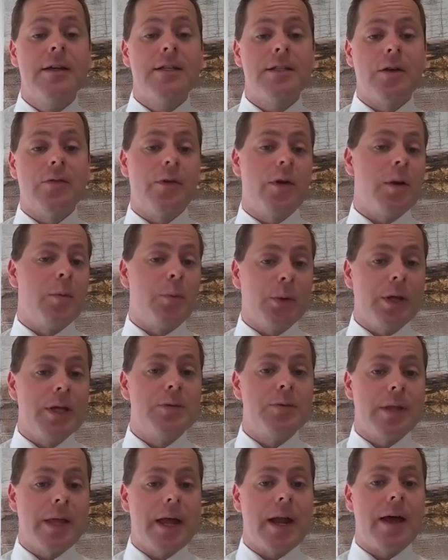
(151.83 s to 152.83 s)
So very
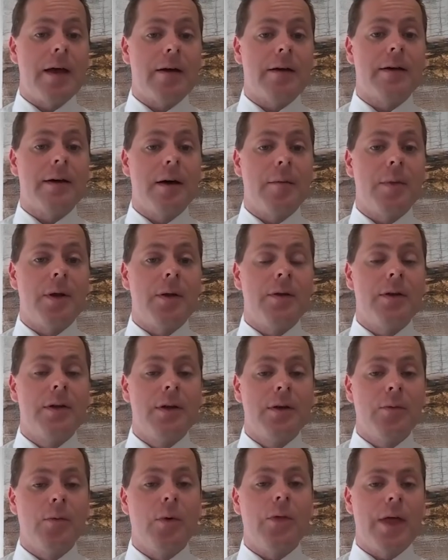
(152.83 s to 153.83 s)
pleased with that outcome. And
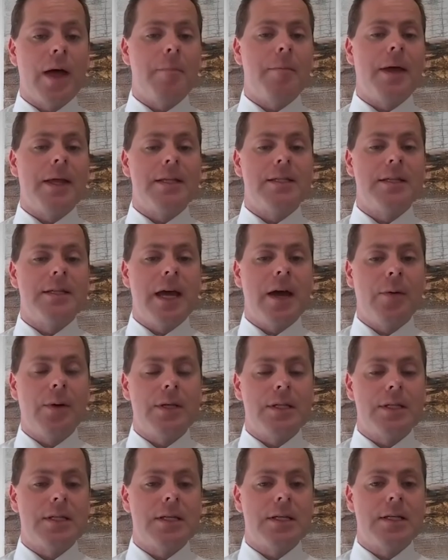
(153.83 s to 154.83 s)
what that means now
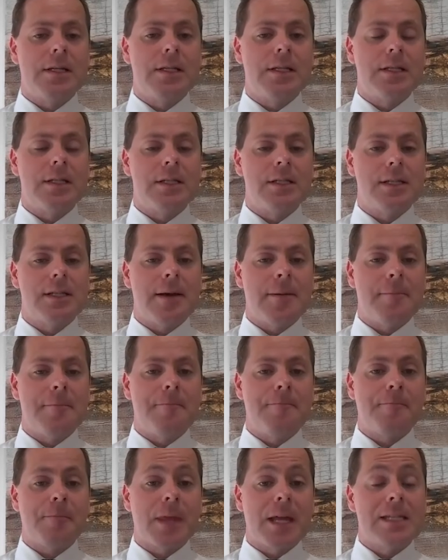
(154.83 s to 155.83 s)
is that
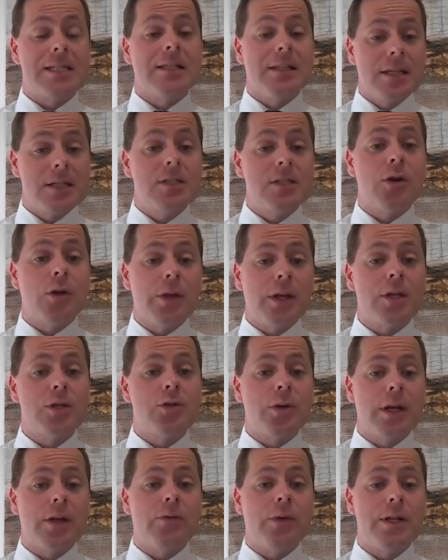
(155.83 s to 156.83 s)
it's listed on the
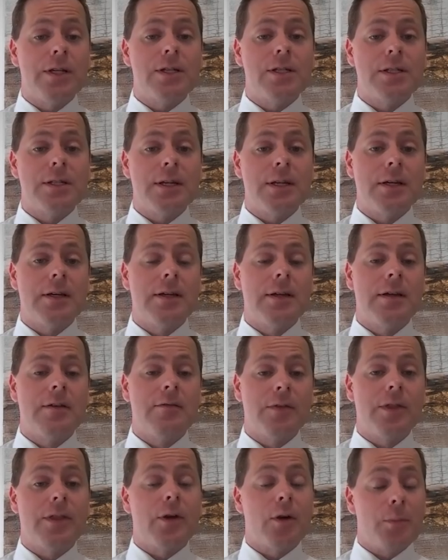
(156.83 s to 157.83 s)
Australian Register
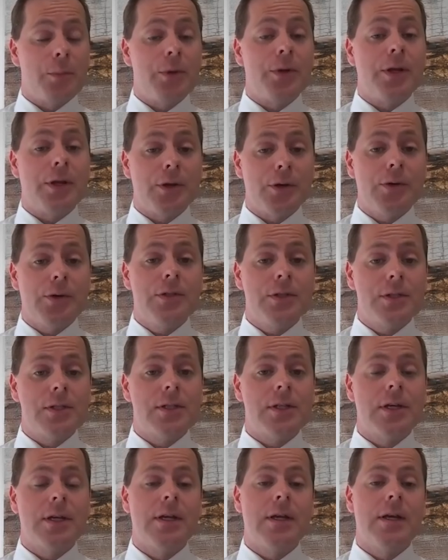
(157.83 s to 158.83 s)
for Therapeutic
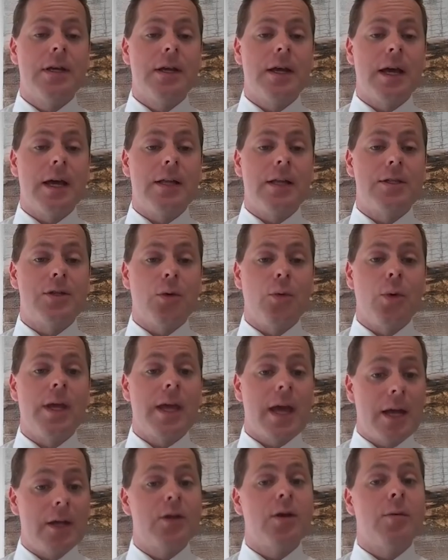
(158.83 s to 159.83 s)
Goods. And so we
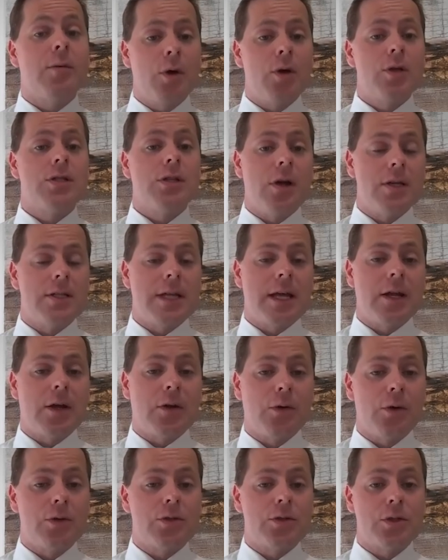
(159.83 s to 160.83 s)
can commercialise that
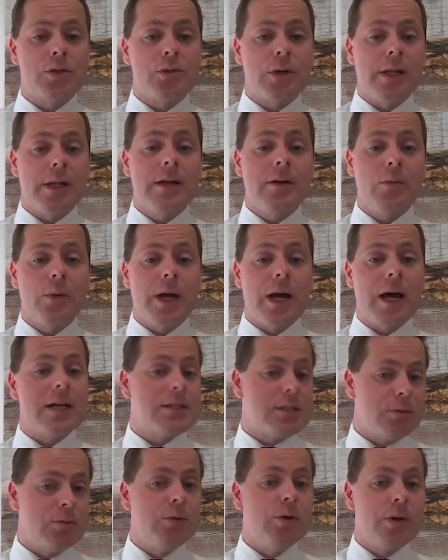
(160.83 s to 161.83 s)
across Australia. We are
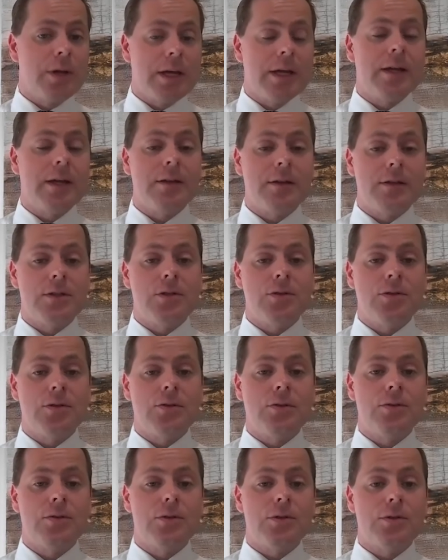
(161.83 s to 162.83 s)
still looking
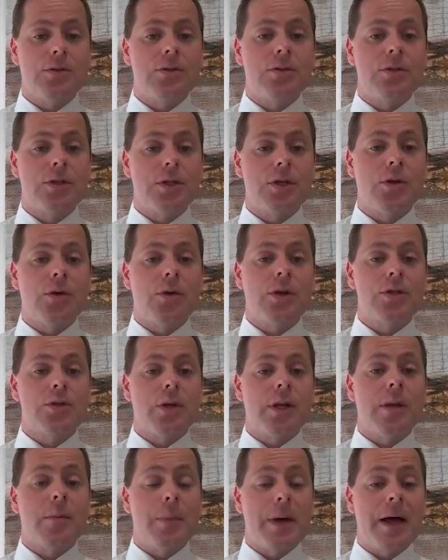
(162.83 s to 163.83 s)
to secure an
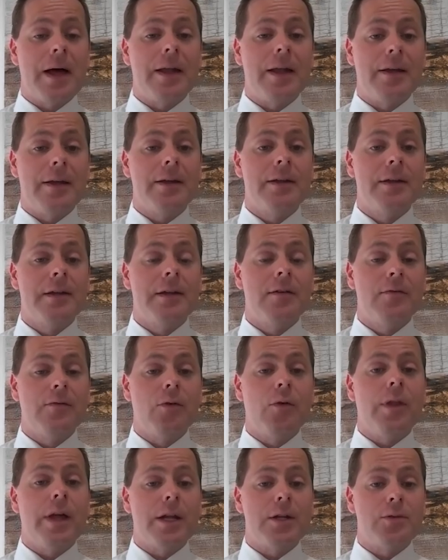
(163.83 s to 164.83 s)
Australian partner
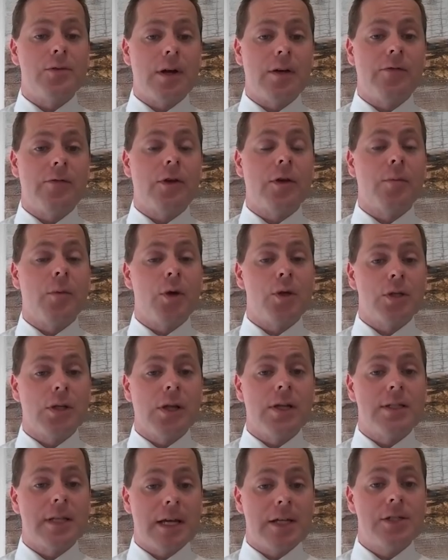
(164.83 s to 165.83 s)
for that drug for
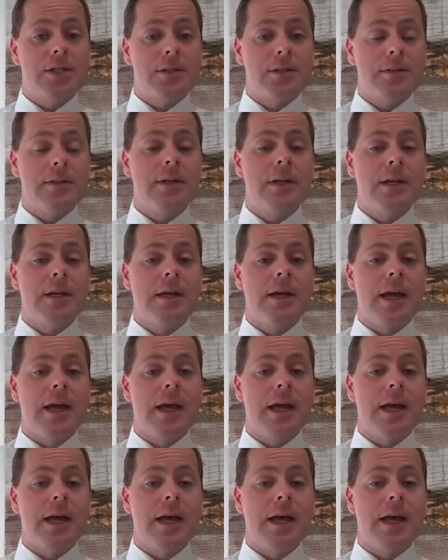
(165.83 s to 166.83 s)
commercialisation.
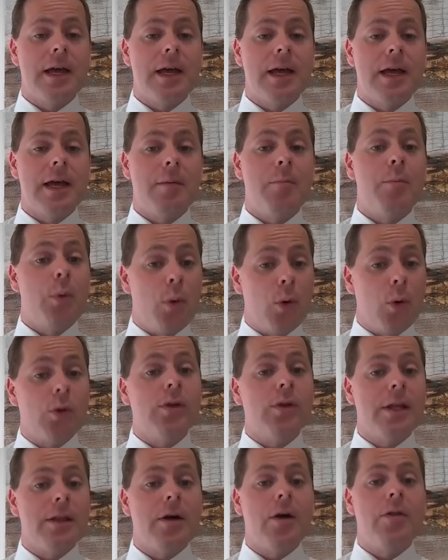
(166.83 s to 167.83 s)
And
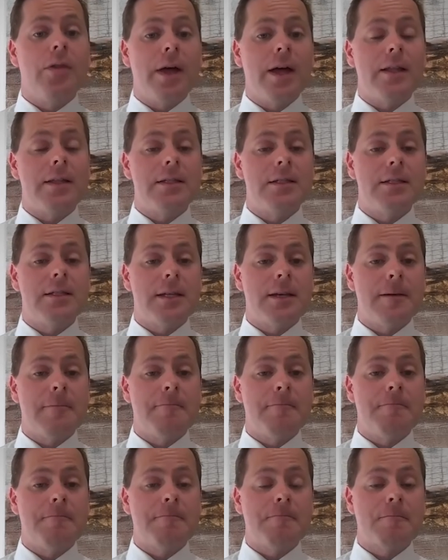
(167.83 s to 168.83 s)
importantly, though,
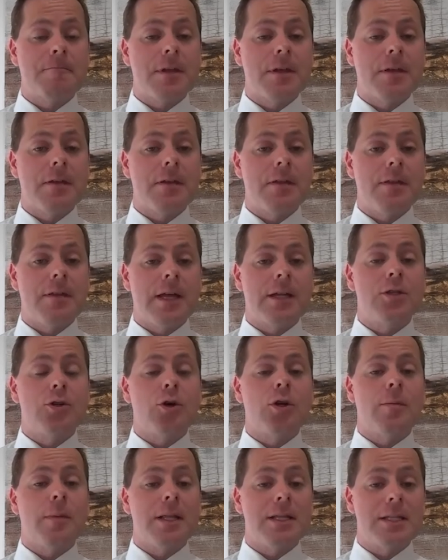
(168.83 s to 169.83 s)
that
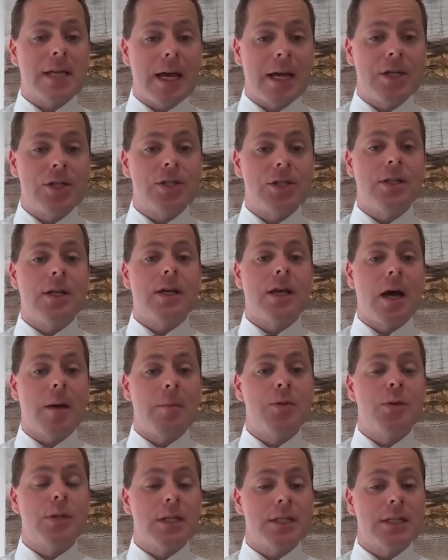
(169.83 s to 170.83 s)
documentation that
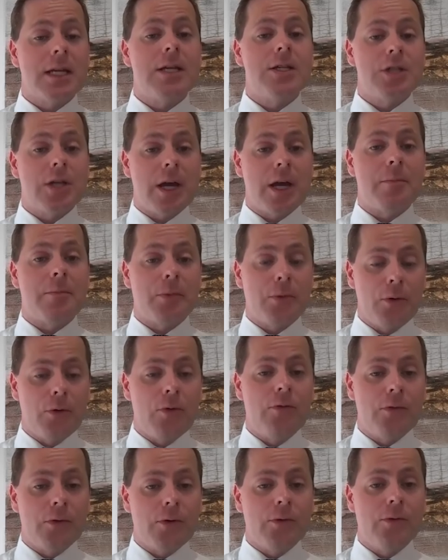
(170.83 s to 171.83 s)
comes with the TGA
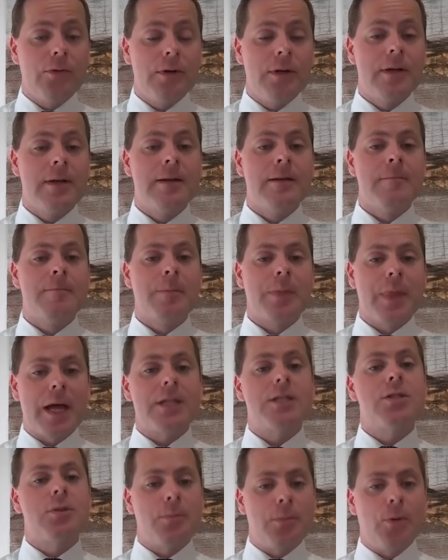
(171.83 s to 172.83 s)
approval,
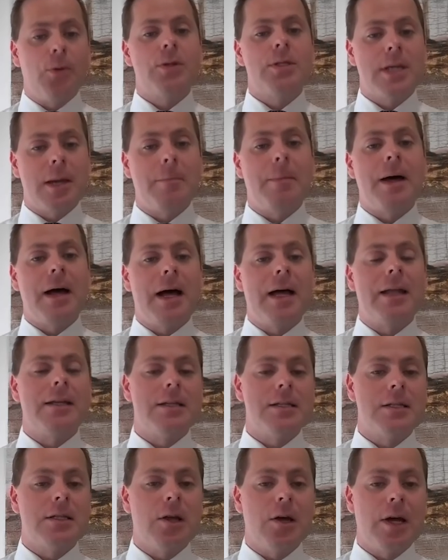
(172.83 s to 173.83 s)
that supports our
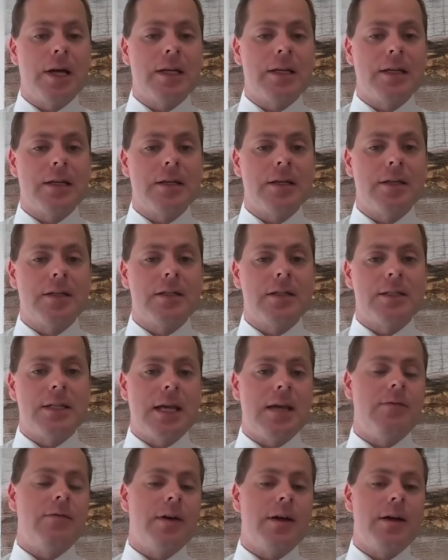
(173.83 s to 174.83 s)
partners like
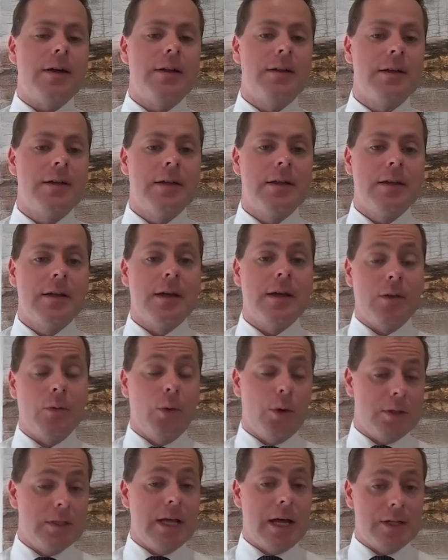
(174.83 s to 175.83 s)
Teva, the
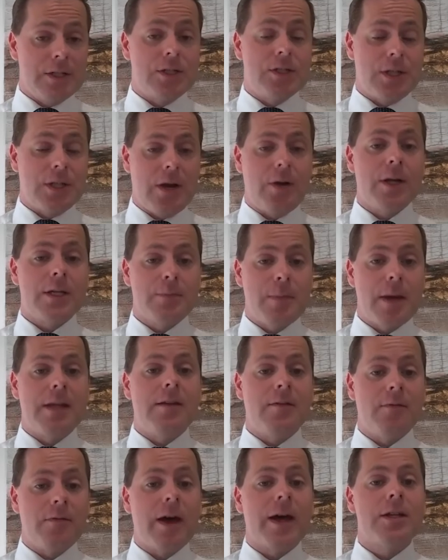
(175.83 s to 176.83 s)
world's largest generics
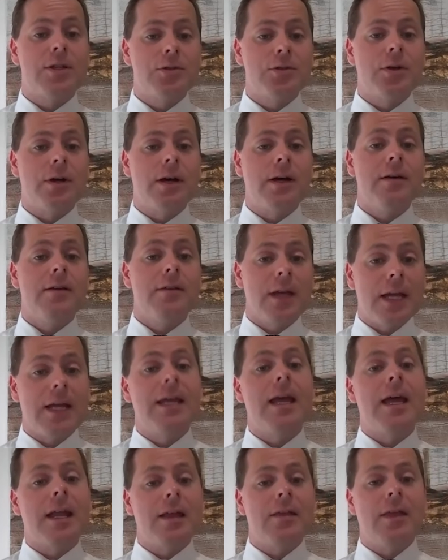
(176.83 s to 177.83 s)
manufacturer, in
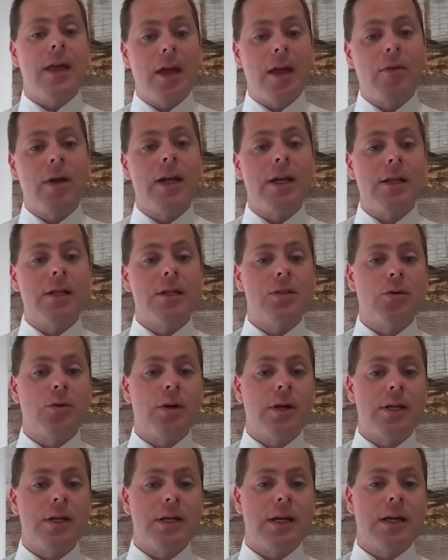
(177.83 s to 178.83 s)
getting their
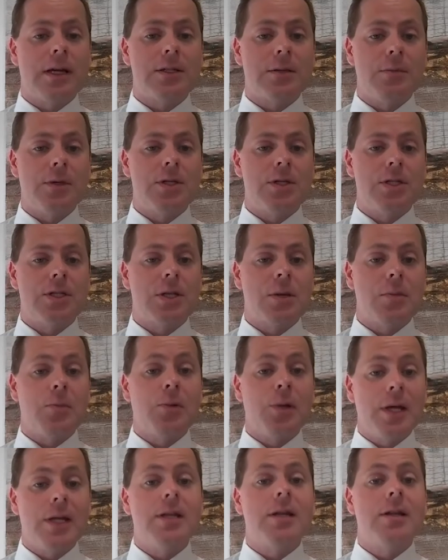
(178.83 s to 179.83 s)
regulatory submissions
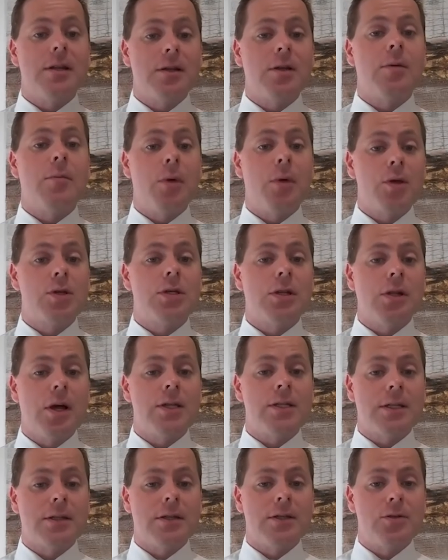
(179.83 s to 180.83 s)
completed and
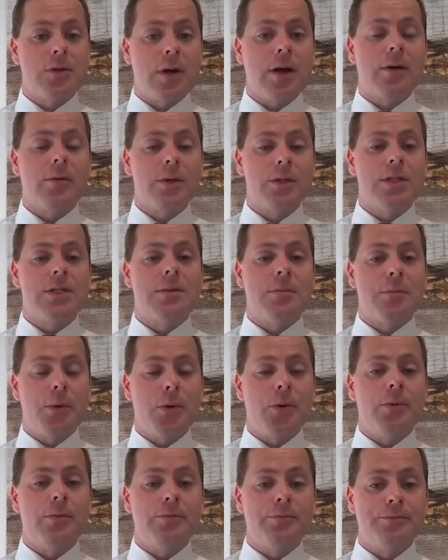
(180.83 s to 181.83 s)
commercialising the drug, which is
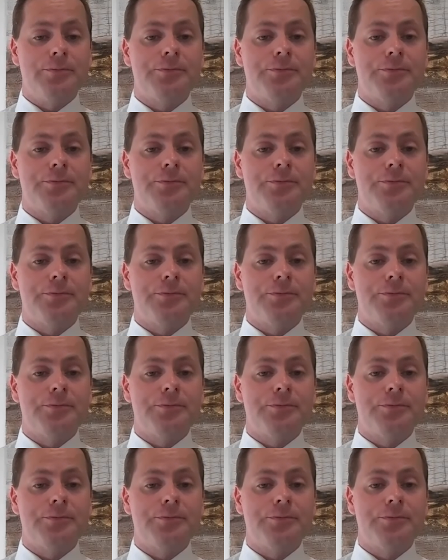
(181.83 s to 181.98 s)
important.